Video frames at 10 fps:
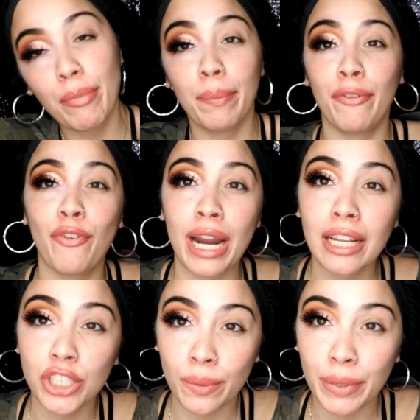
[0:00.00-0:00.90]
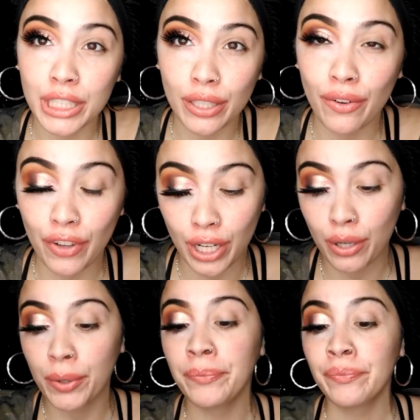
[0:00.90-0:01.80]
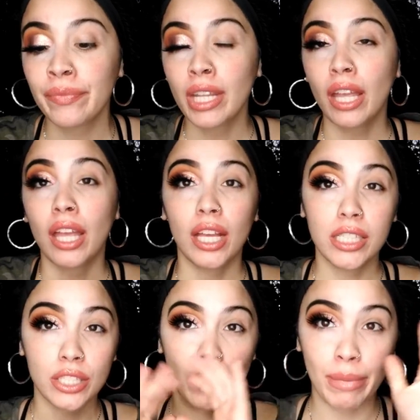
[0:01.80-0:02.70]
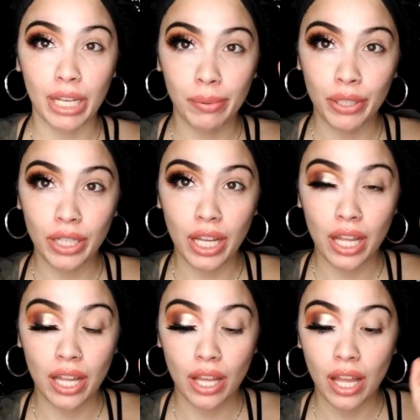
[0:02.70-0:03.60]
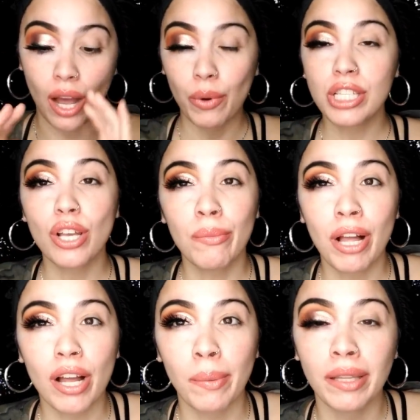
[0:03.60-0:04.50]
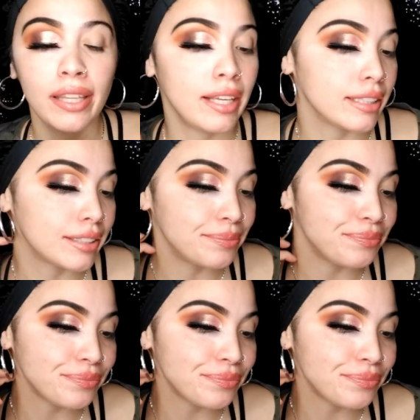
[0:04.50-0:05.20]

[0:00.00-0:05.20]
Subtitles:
But before I jump into the video, into the makeup look, I want to talk about a couple of things